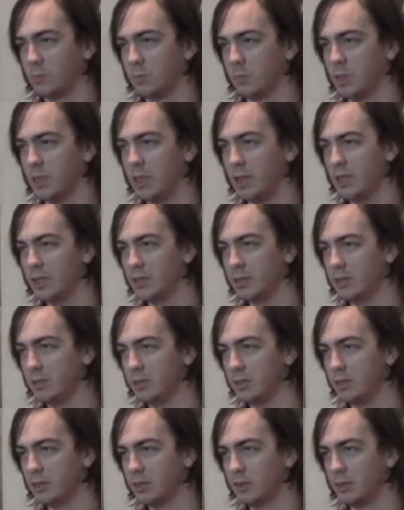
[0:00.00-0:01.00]
Can
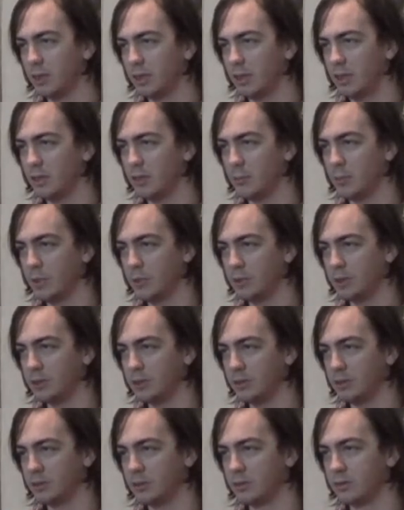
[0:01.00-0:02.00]
I get the
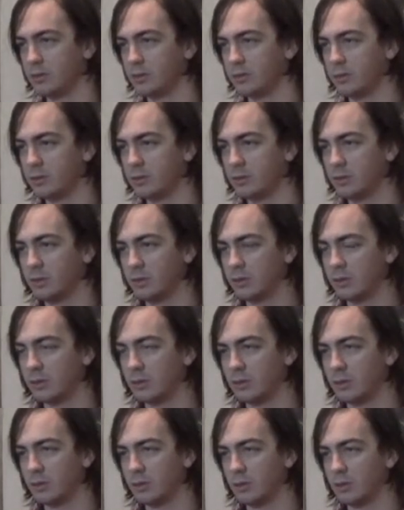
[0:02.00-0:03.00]
potion?
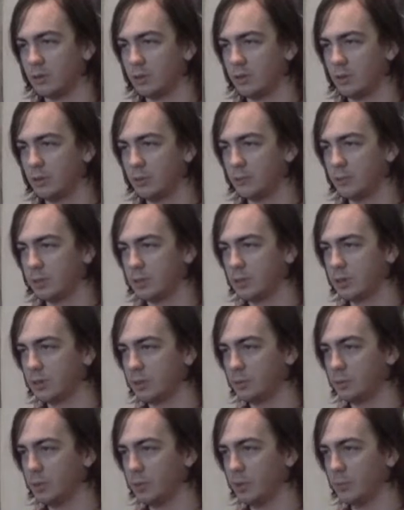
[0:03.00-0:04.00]
No, this is
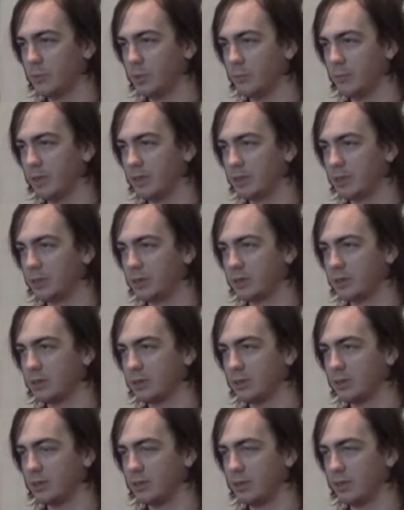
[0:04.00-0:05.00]
just Pokemon Basics.
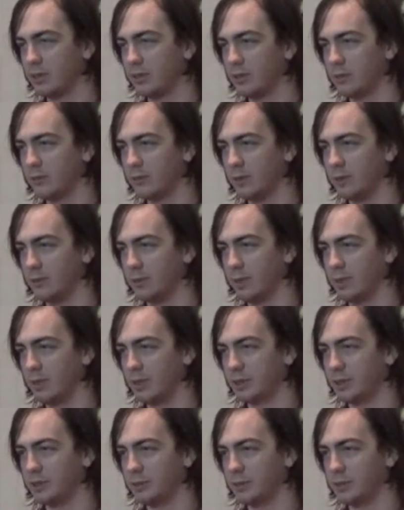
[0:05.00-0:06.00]
Oh, no running
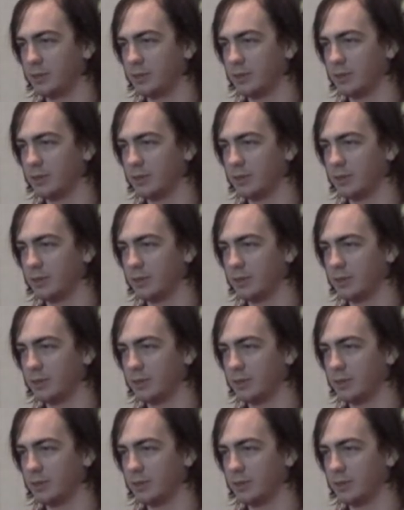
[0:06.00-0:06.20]
shoes.